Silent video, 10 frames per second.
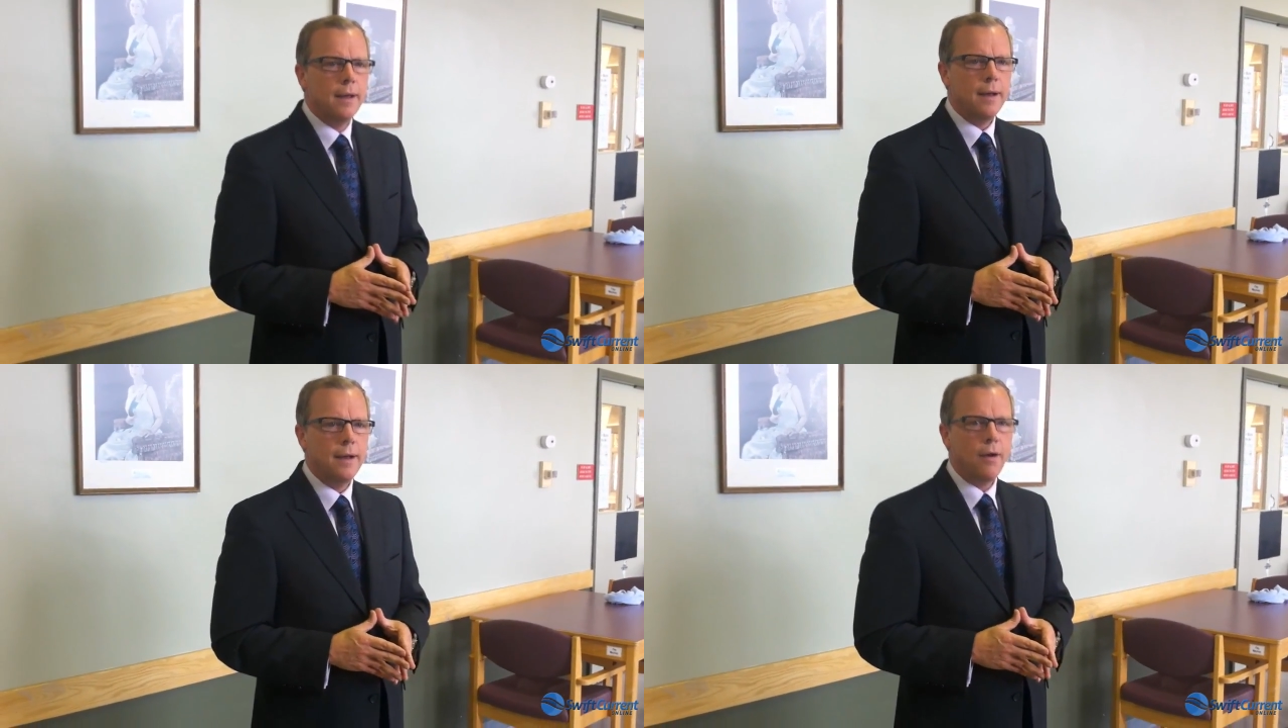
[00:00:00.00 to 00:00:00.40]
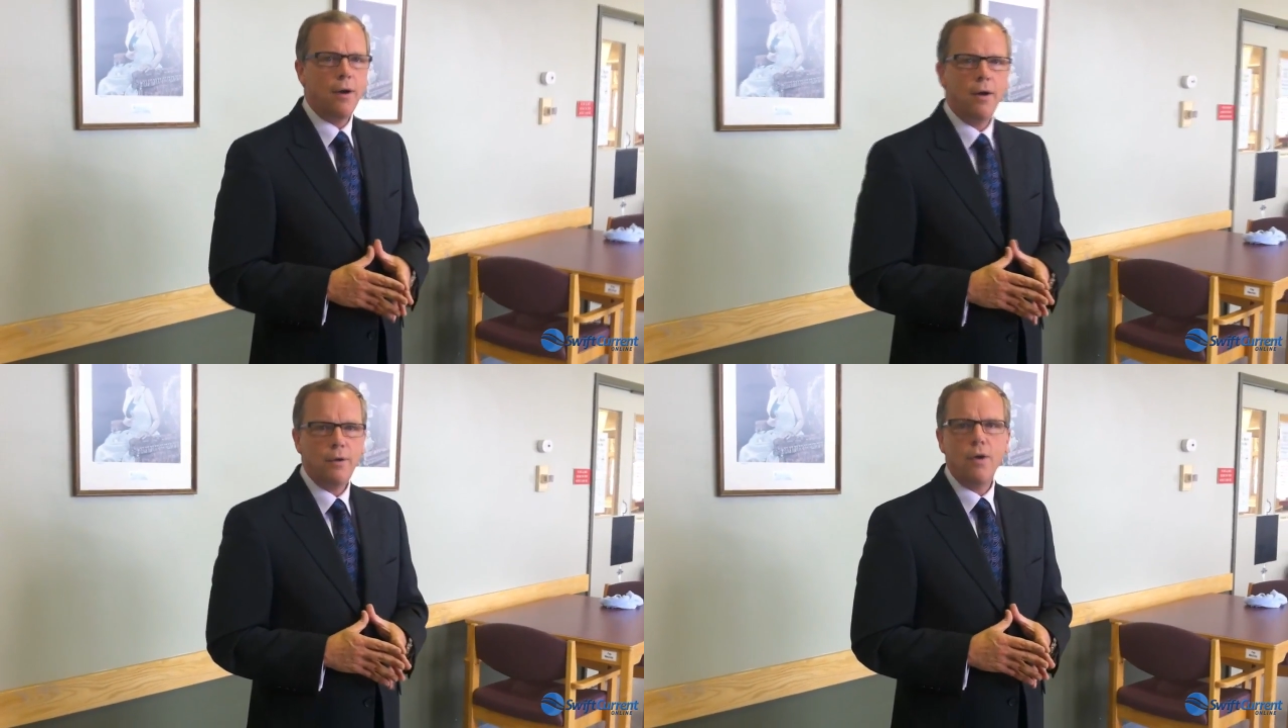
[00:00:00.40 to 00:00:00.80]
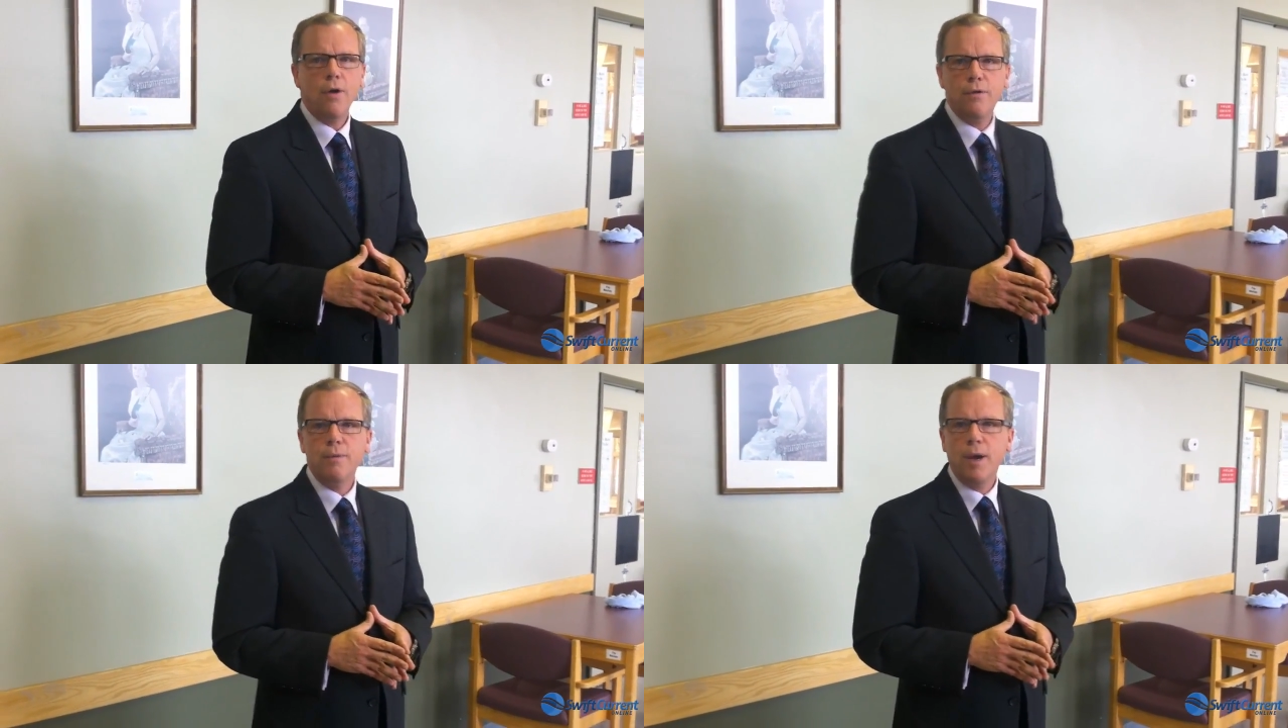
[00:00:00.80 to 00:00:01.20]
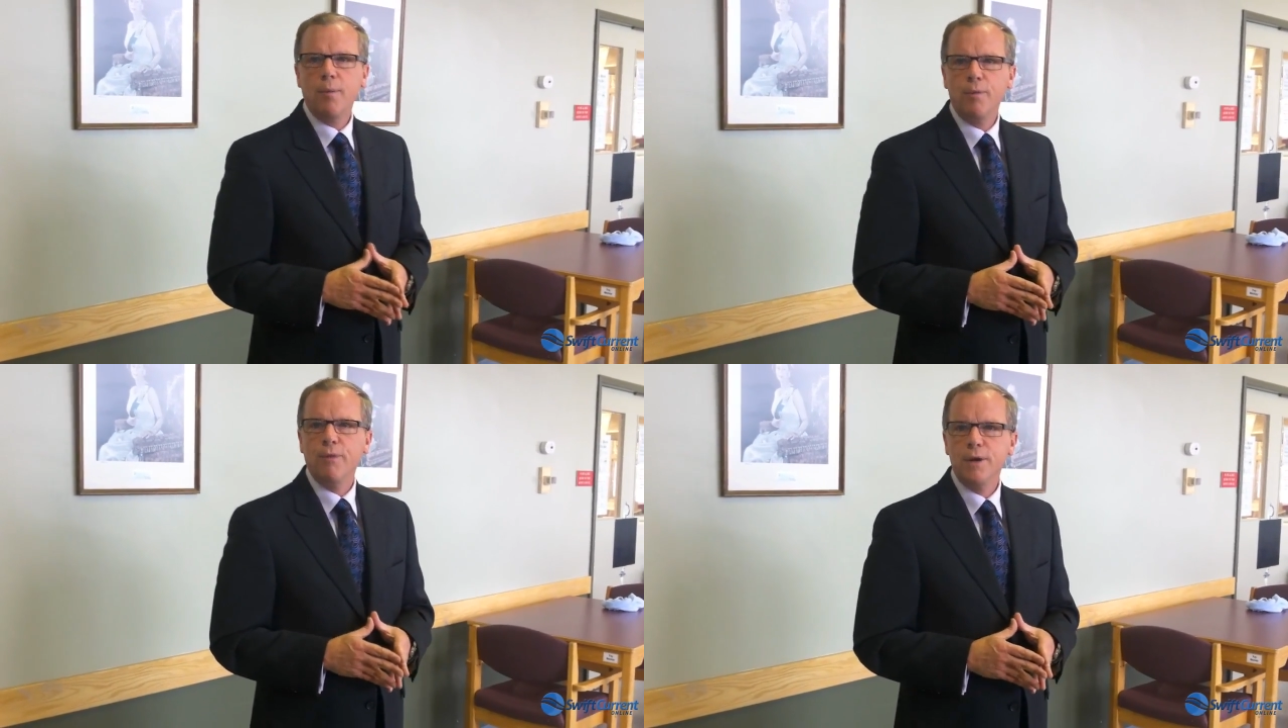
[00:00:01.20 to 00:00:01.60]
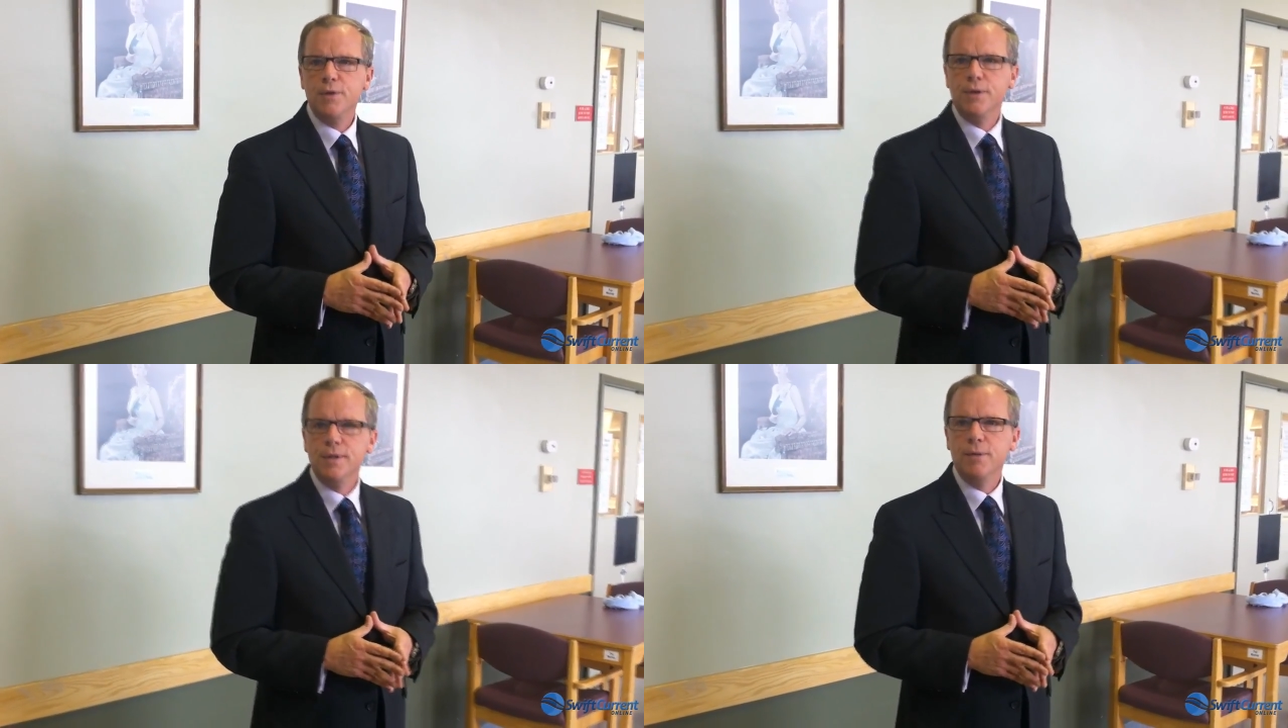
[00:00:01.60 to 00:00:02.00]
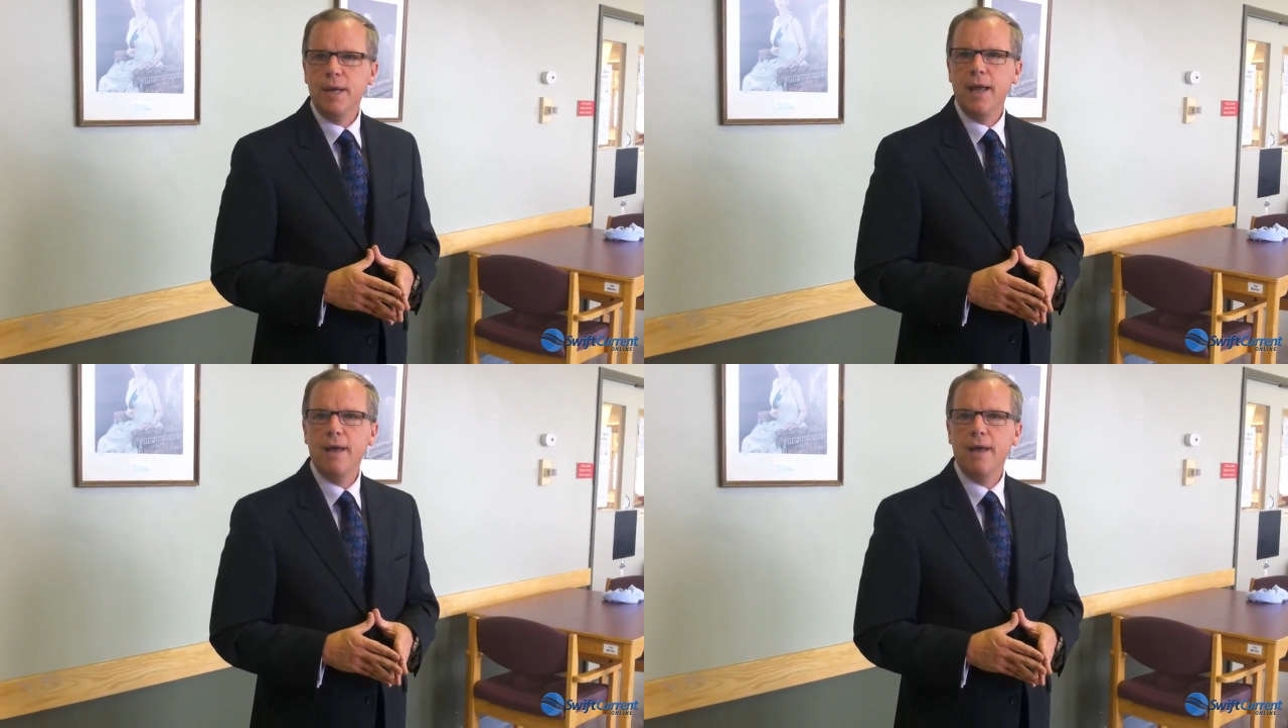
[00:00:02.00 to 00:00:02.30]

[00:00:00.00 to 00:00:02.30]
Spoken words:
our long-term care professionals that we